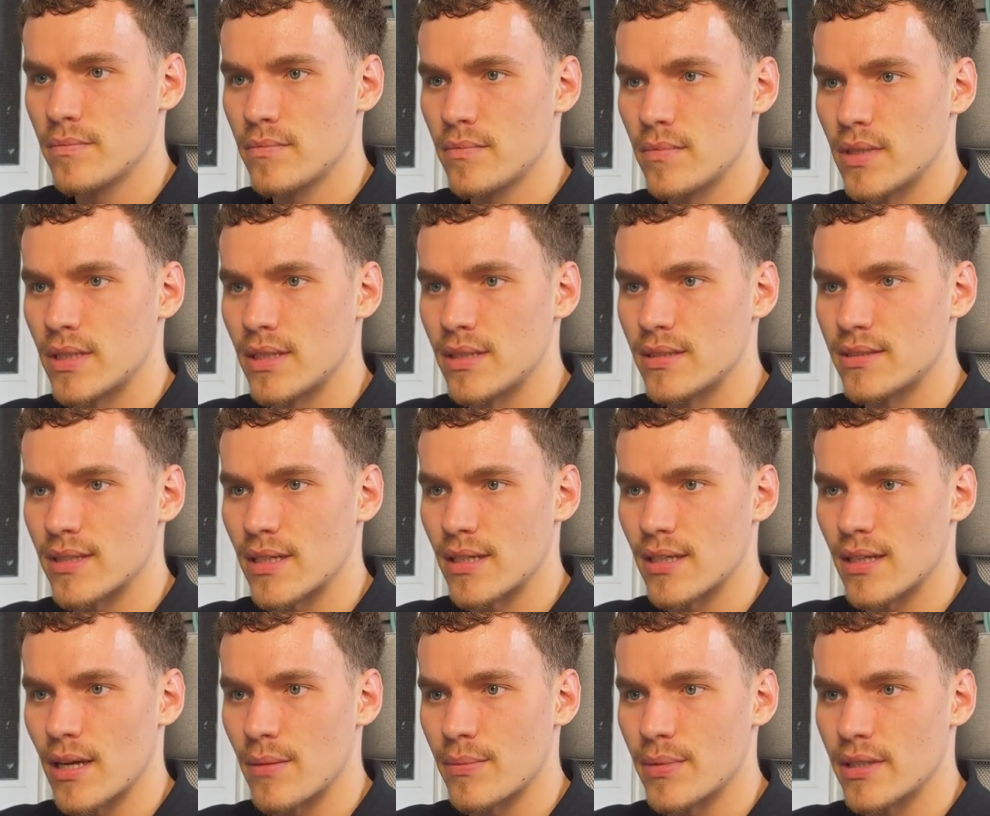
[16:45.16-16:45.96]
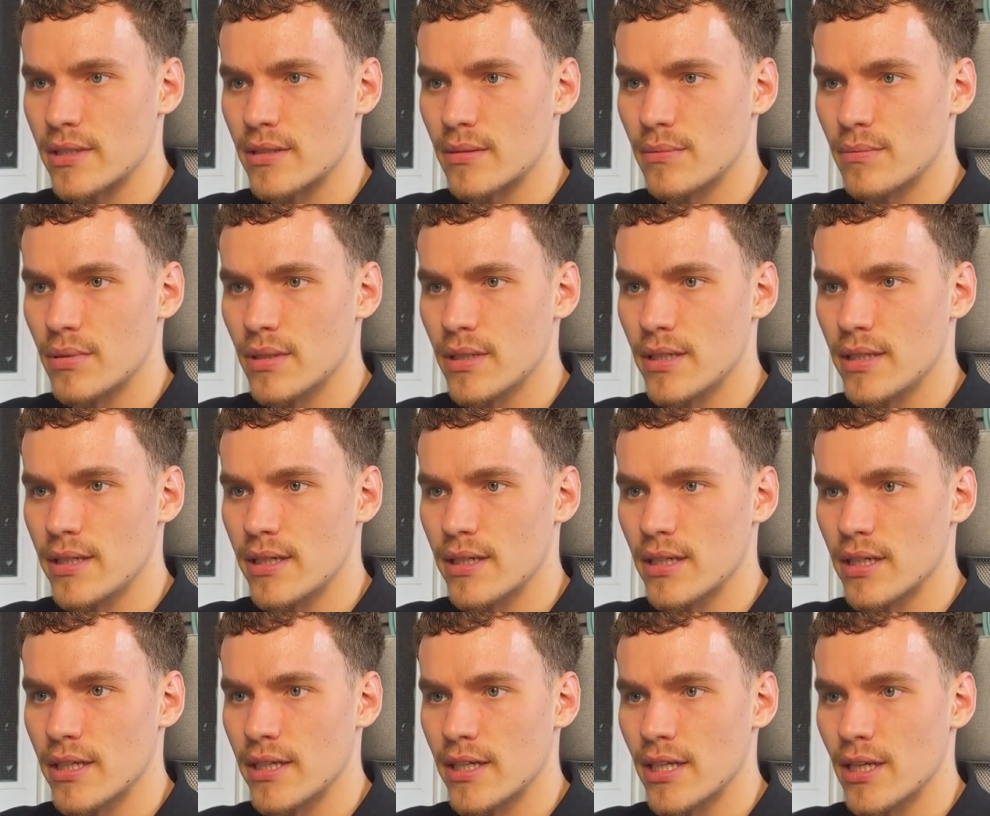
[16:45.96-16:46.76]
And instead of that being completely
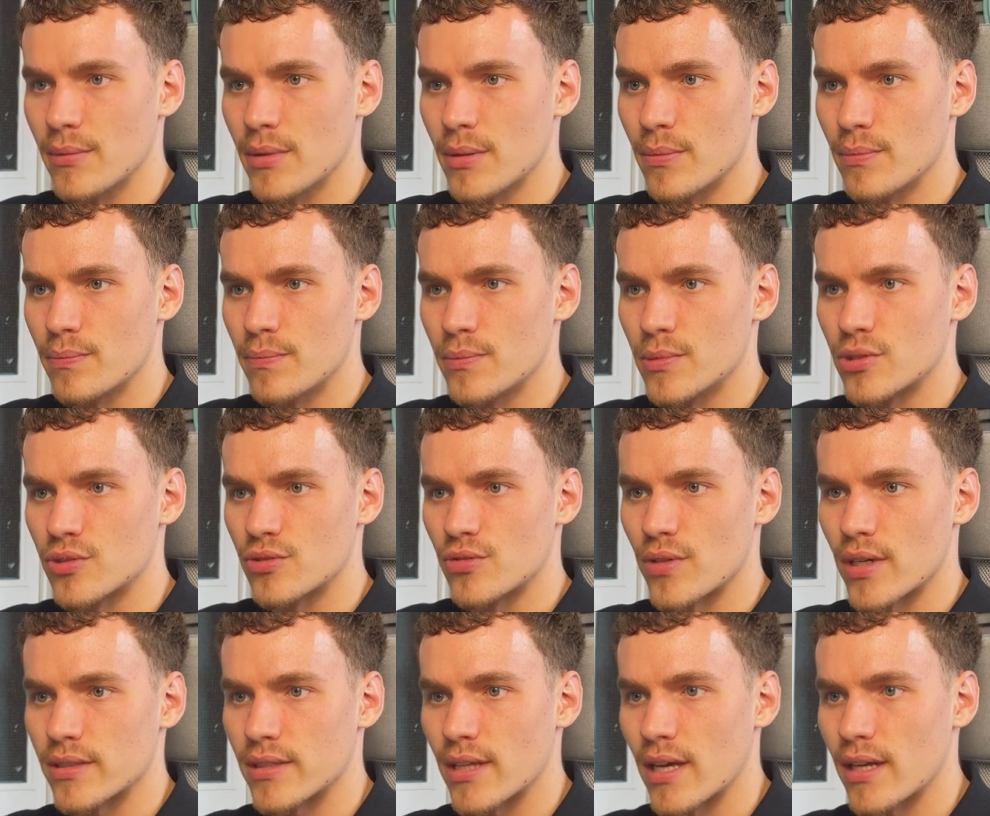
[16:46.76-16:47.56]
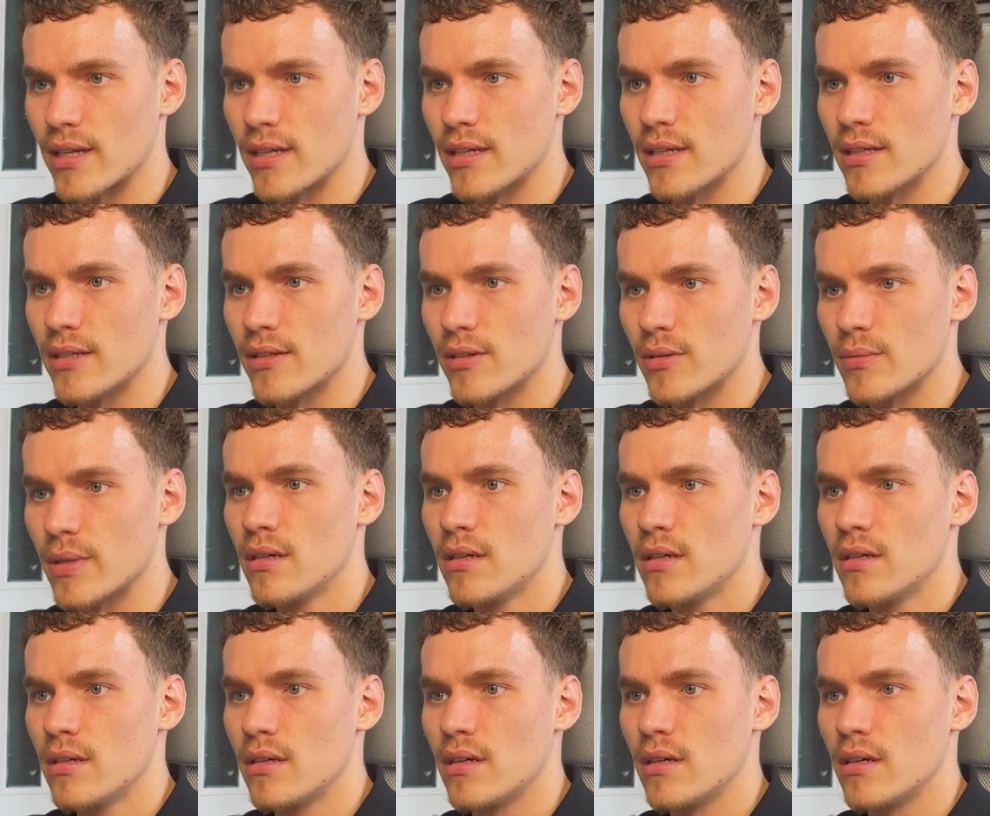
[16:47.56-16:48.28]
clean, let me drag that in a little bit.